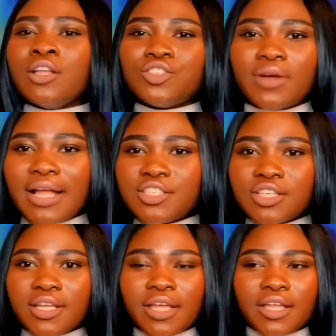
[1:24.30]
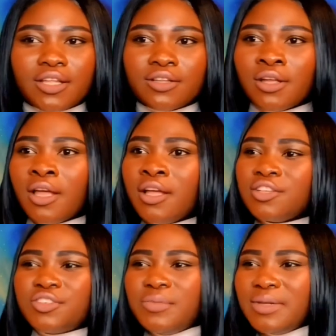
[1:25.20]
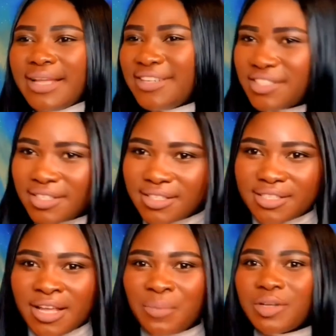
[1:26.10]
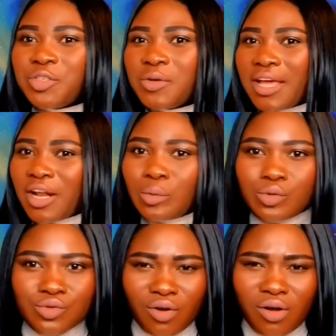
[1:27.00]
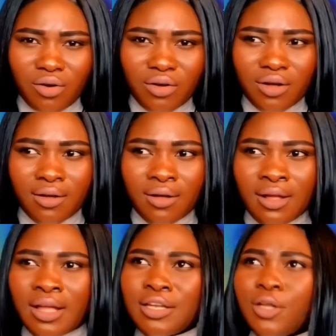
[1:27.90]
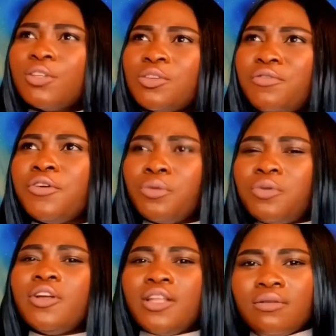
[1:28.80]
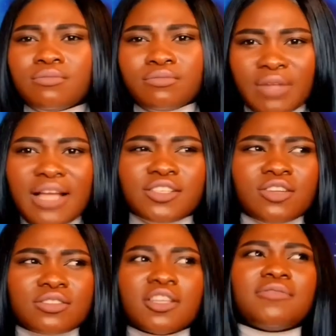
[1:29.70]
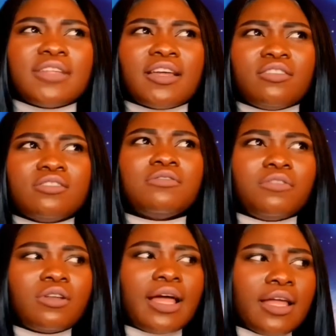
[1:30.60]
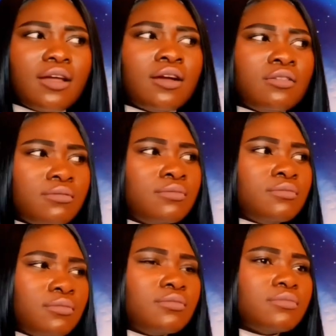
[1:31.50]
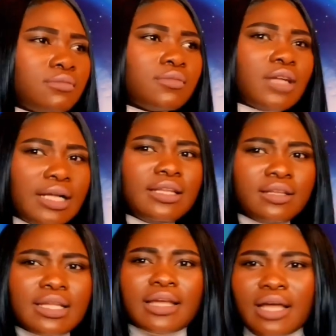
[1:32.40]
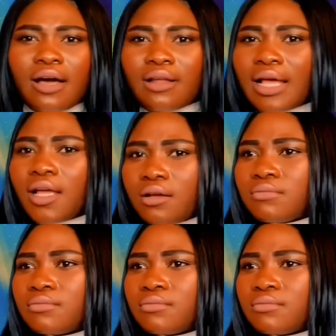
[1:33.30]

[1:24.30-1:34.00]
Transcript: tragic and tribulations, but you get them strong. Don't you feel pretty? Ask yourself that. Don't you feel like, I did that, y'all. Like,